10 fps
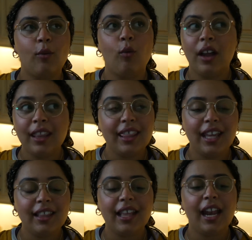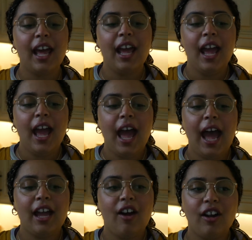one thing that
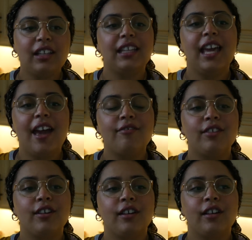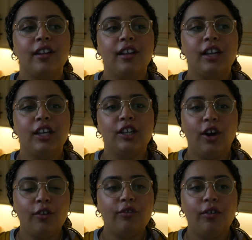I hardly ever
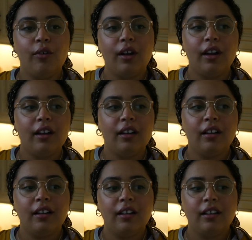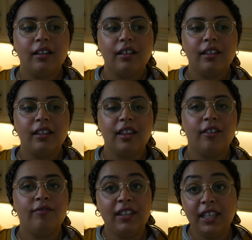go for
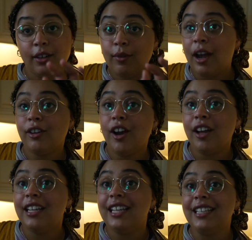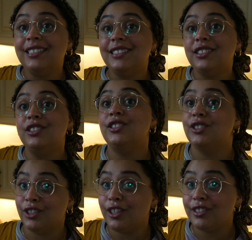the vegan route on, it's
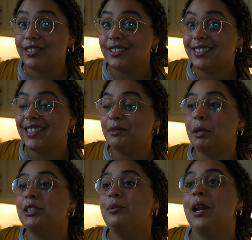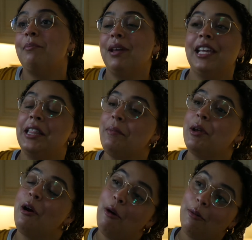desserts, especially when I'm making them
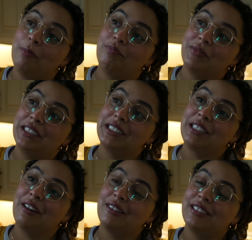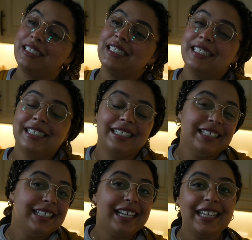at home. So
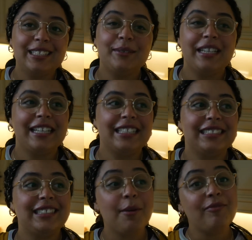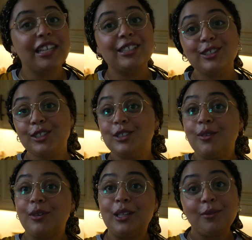it is what it is. Some vegan desserts are
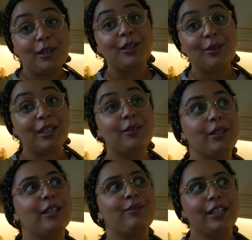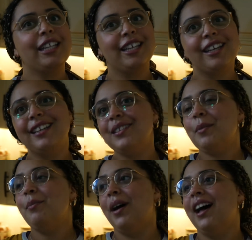really, really, really, really, really good,
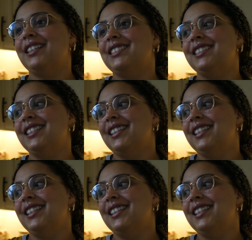but